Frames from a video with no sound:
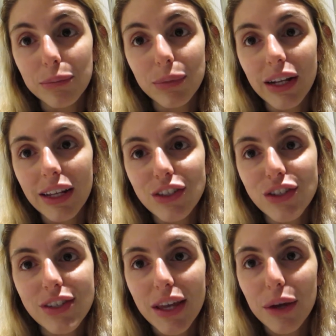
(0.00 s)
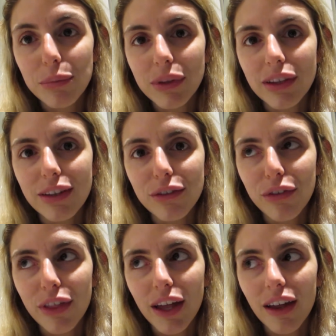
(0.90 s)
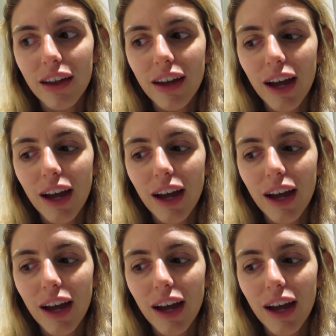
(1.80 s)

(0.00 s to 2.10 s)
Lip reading: but I just can't believe that